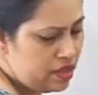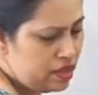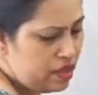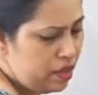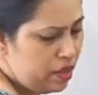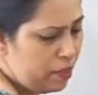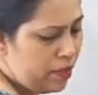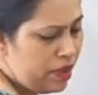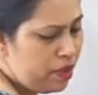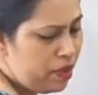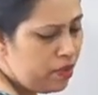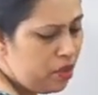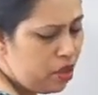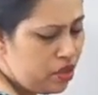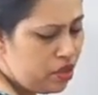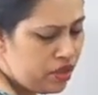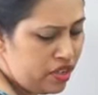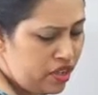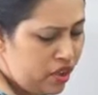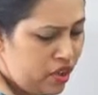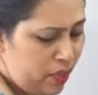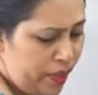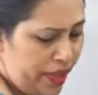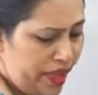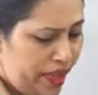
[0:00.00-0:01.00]
the
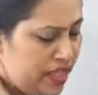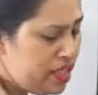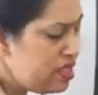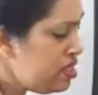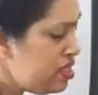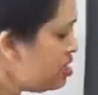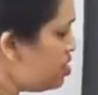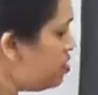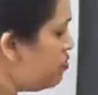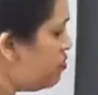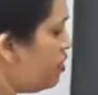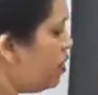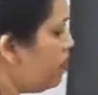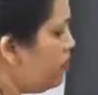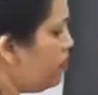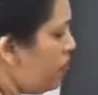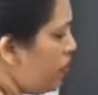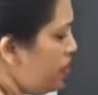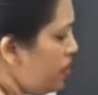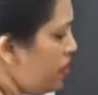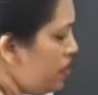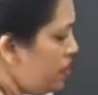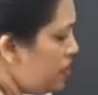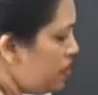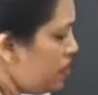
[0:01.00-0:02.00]
pulmonary veins will
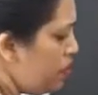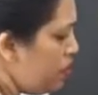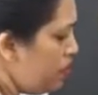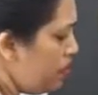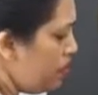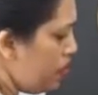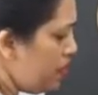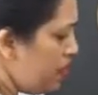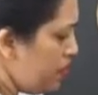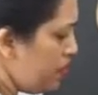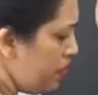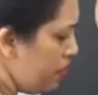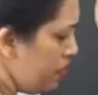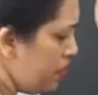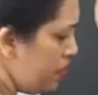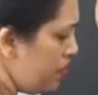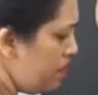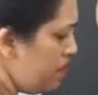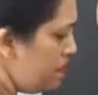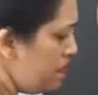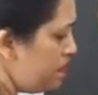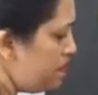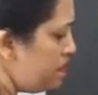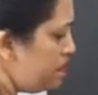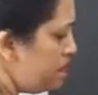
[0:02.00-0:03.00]
bring the blood
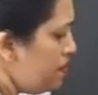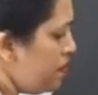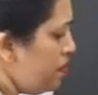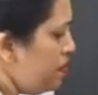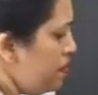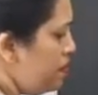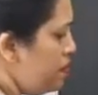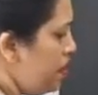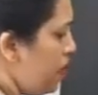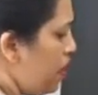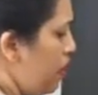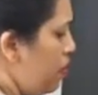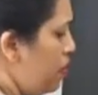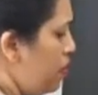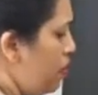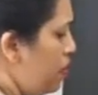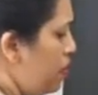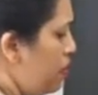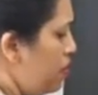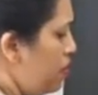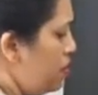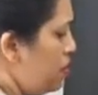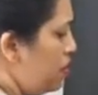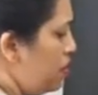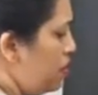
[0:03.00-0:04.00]
here.
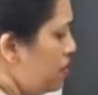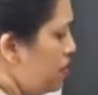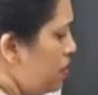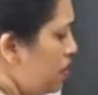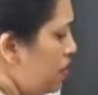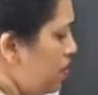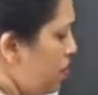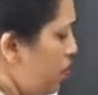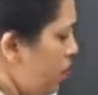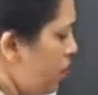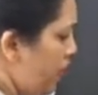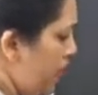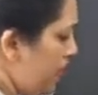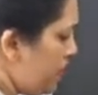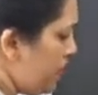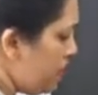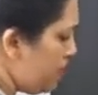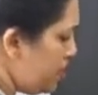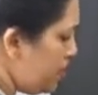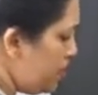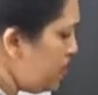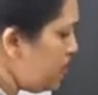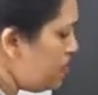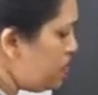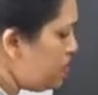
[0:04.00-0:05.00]
Now
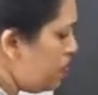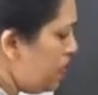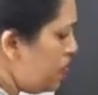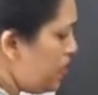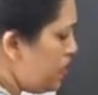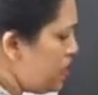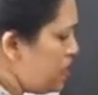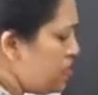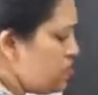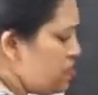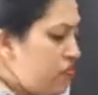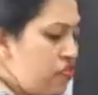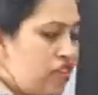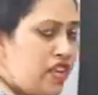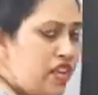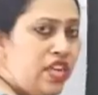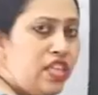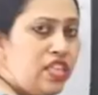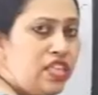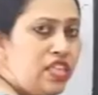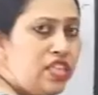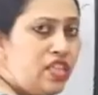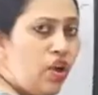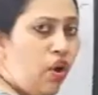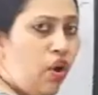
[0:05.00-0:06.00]
when this blood is
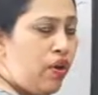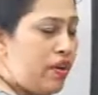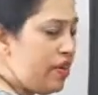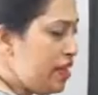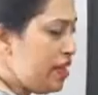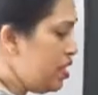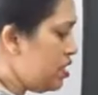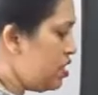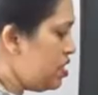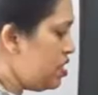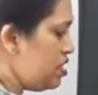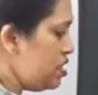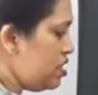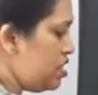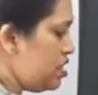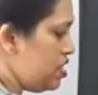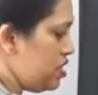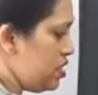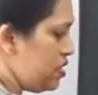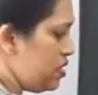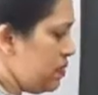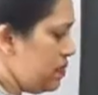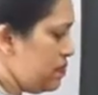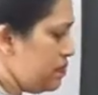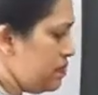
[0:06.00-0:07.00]
filled in the
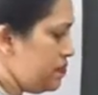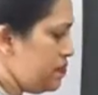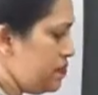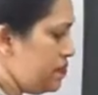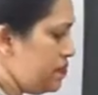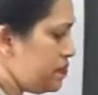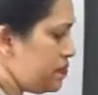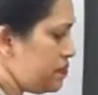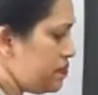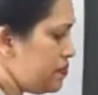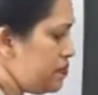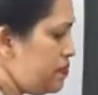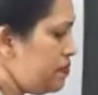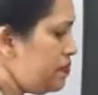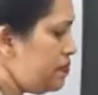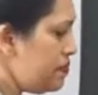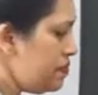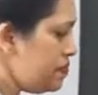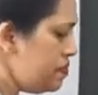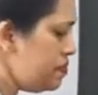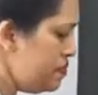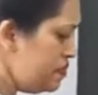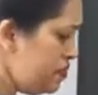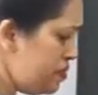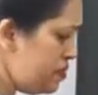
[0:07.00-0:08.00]
auricles,
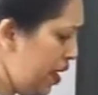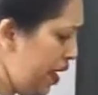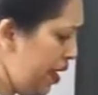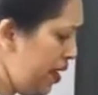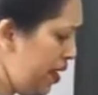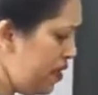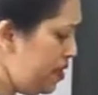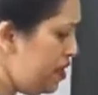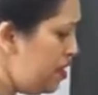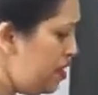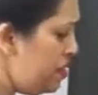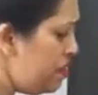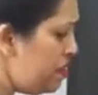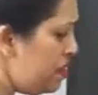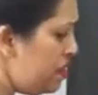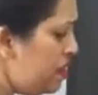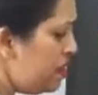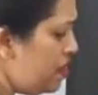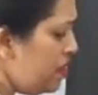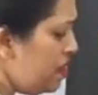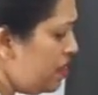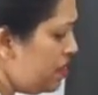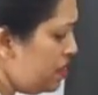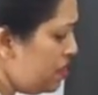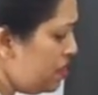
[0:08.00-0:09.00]

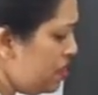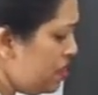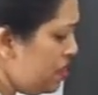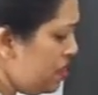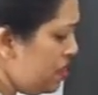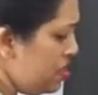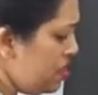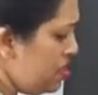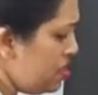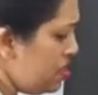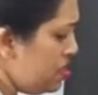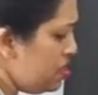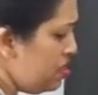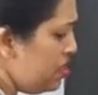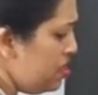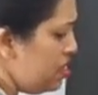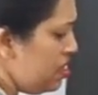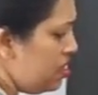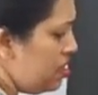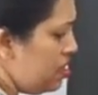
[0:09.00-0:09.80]
then this,